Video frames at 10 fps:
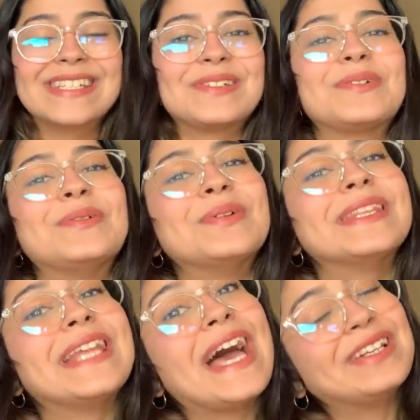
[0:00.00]
So
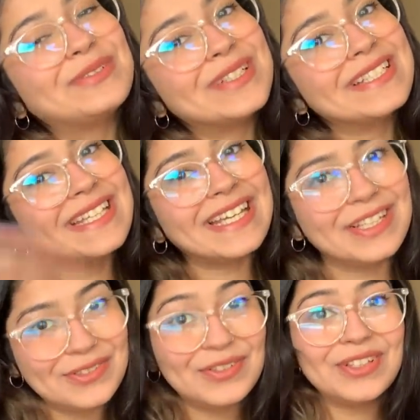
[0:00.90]
that was
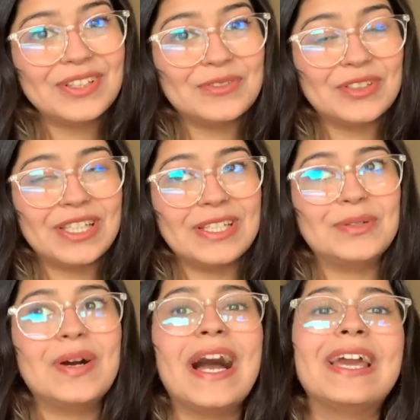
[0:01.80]
it for the
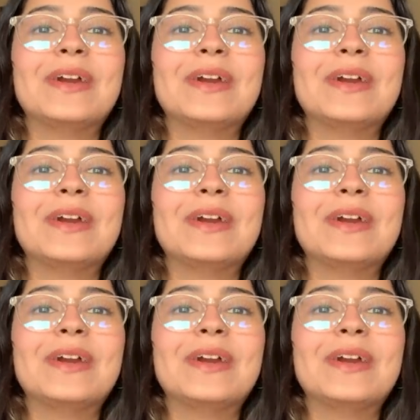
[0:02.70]
video. I